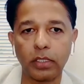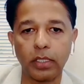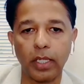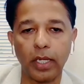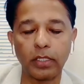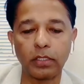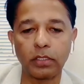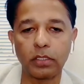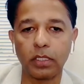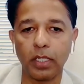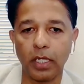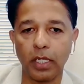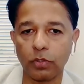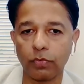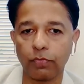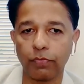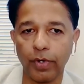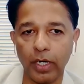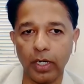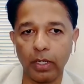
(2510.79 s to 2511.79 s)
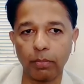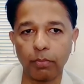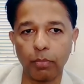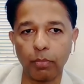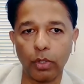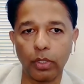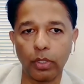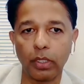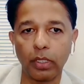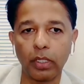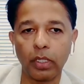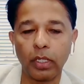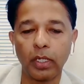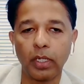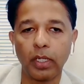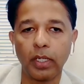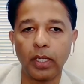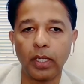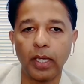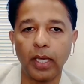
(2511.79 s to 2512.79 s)
That's very important,
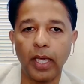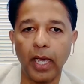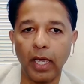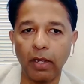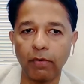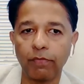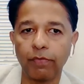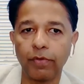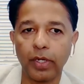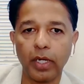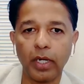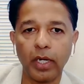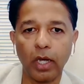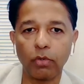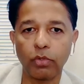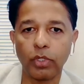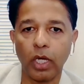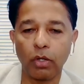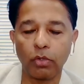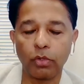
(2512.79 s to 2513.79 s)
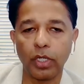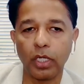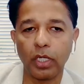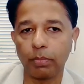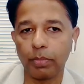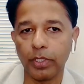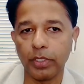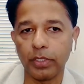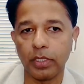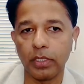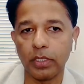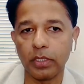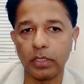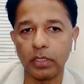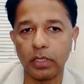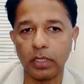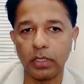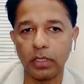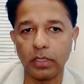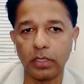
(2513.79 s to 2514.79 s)
and figure out how to get
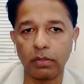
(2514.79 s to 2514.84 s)
business.